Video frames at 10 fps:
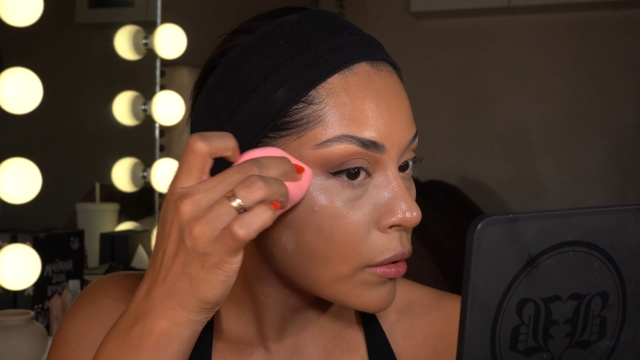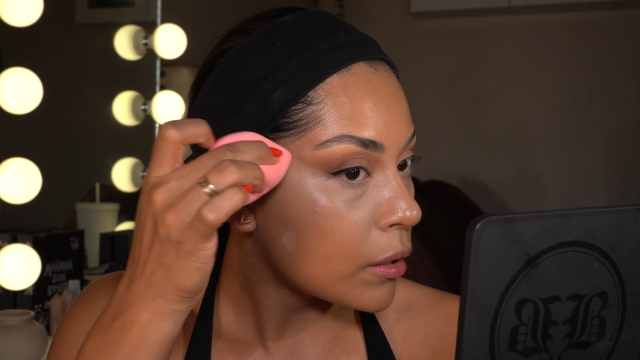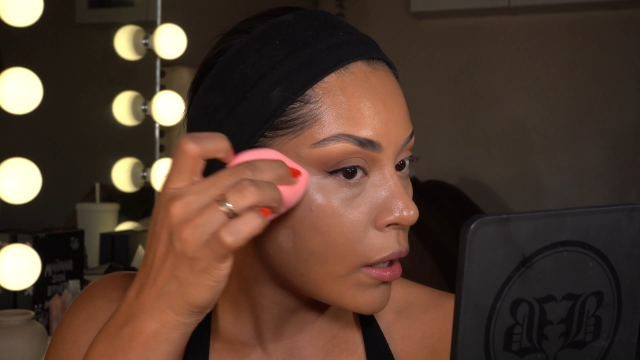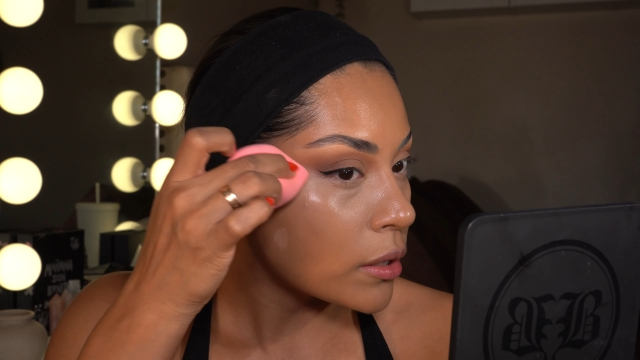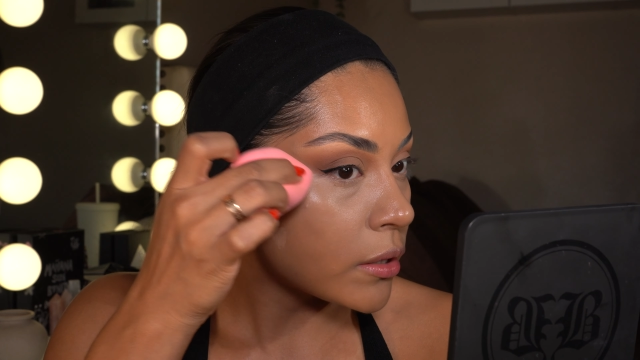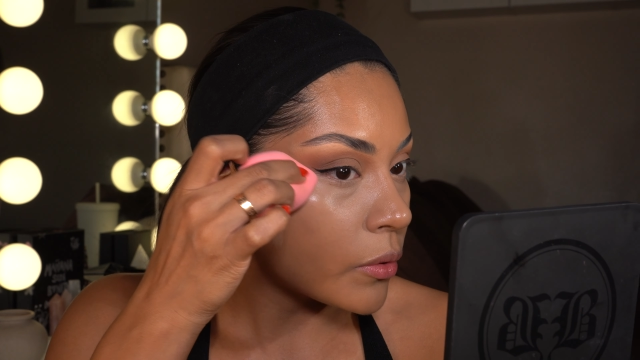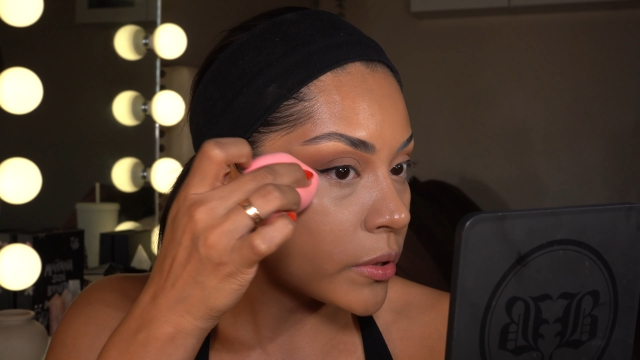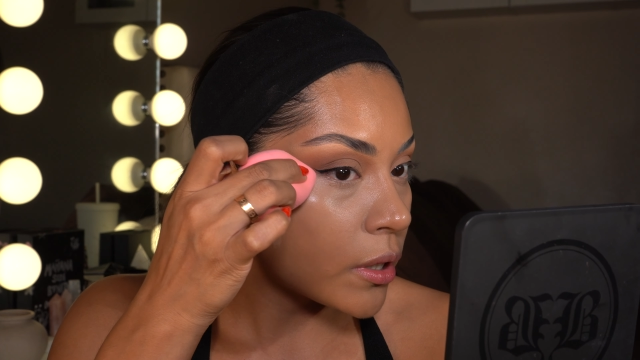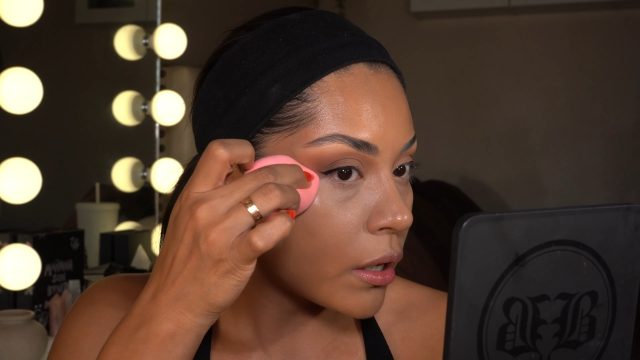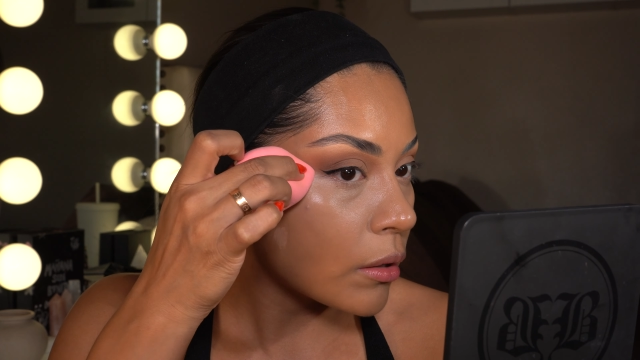Yeah, as I was
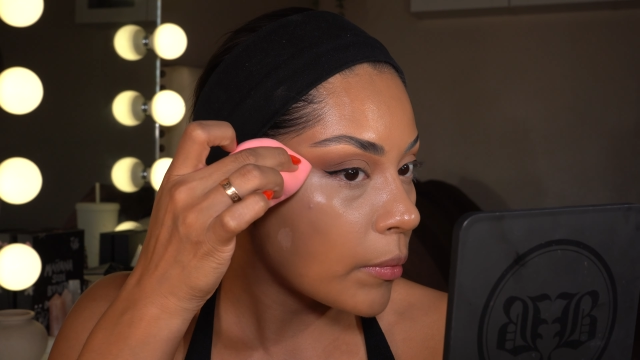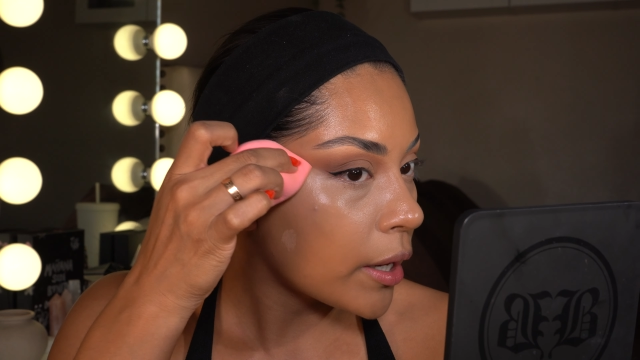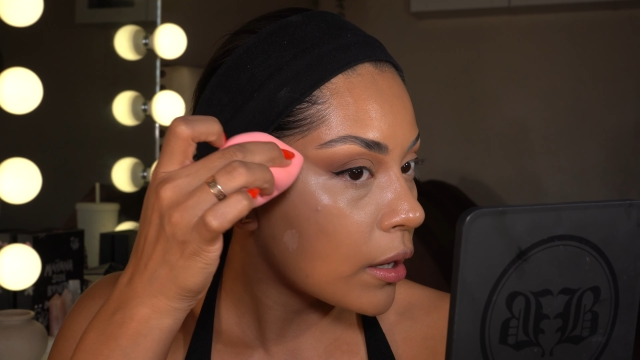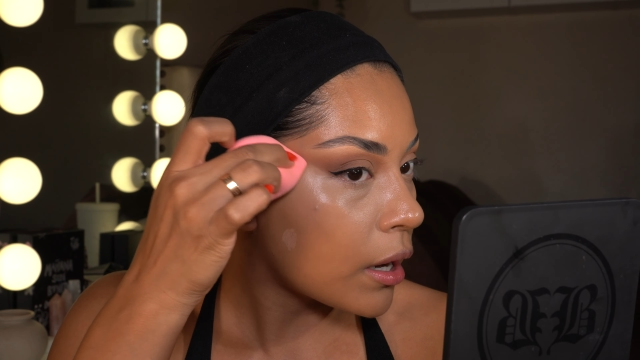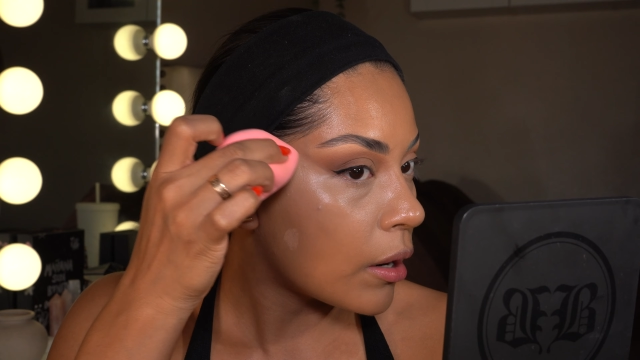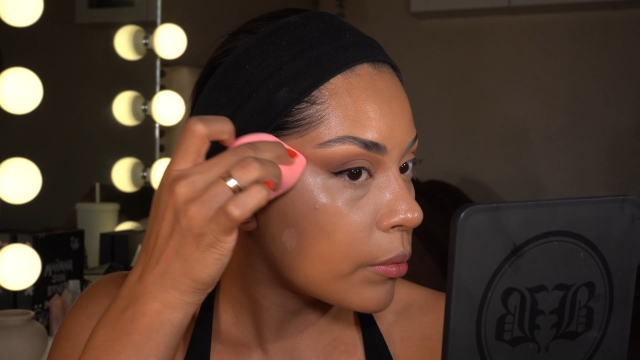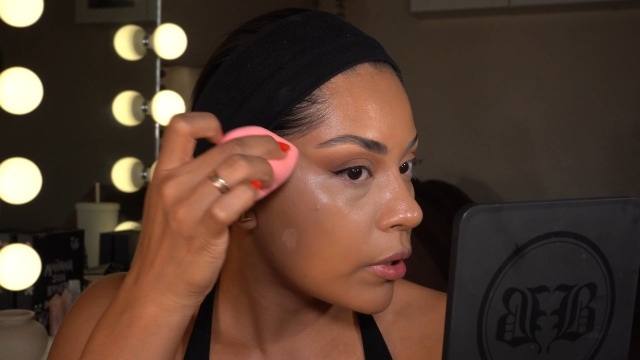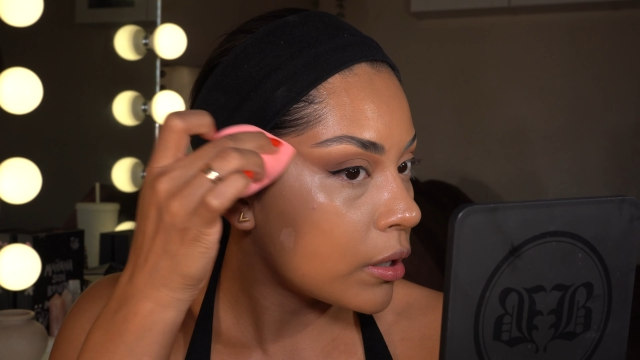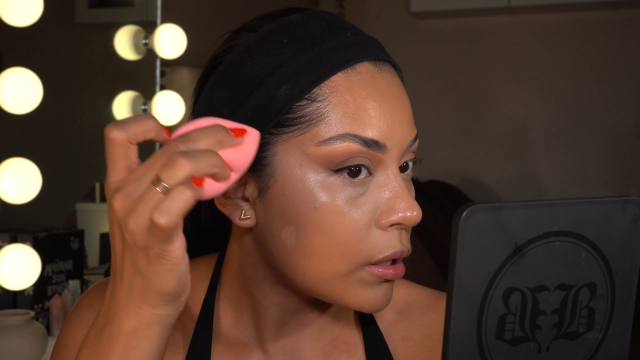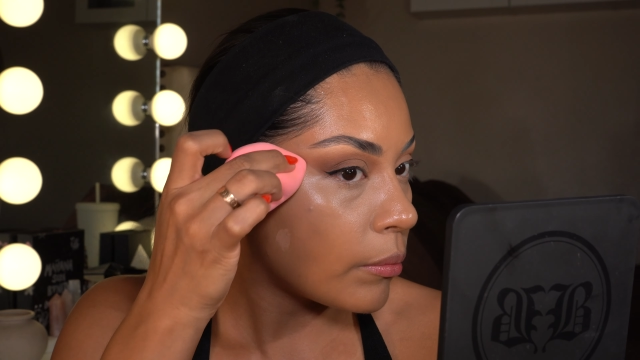saying, my
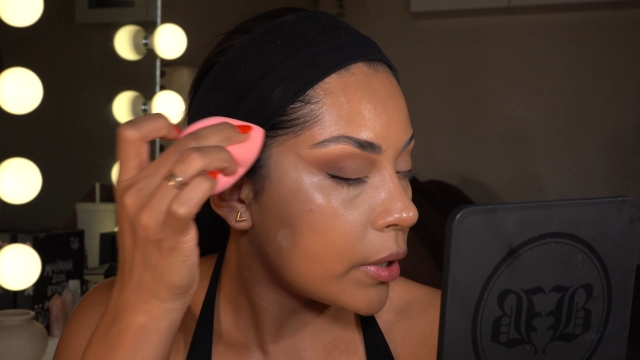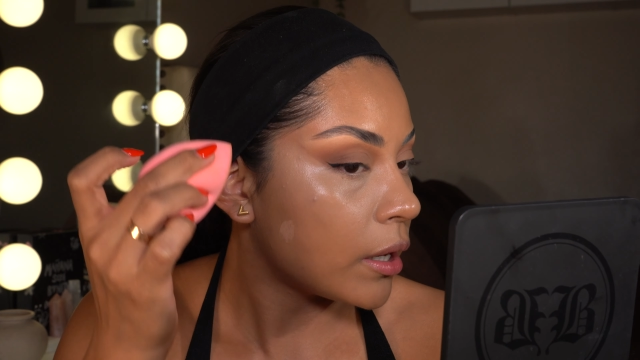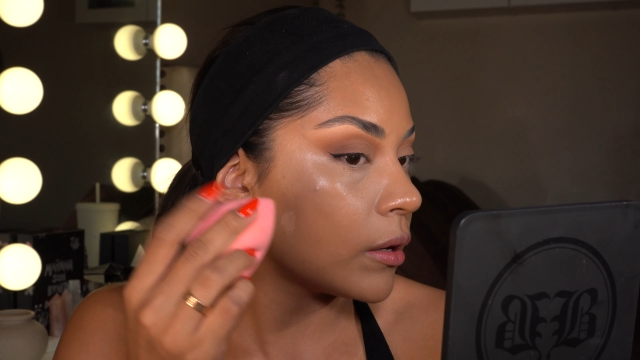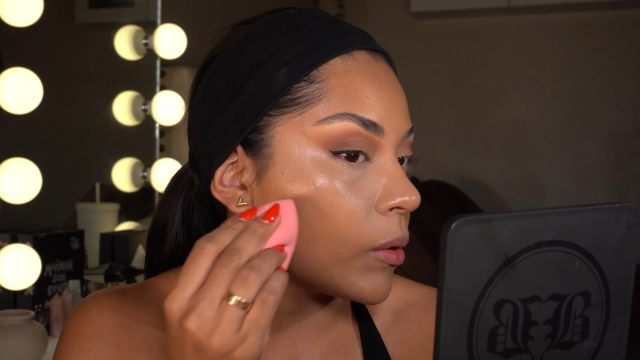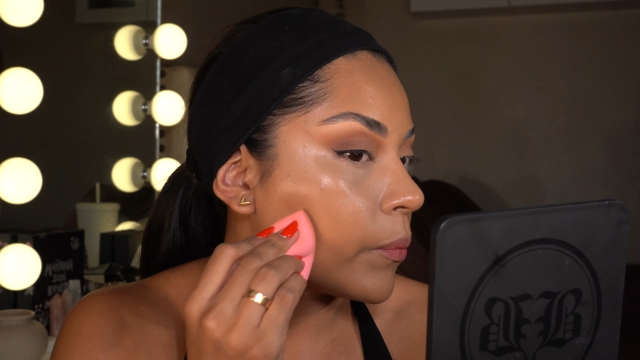camera, my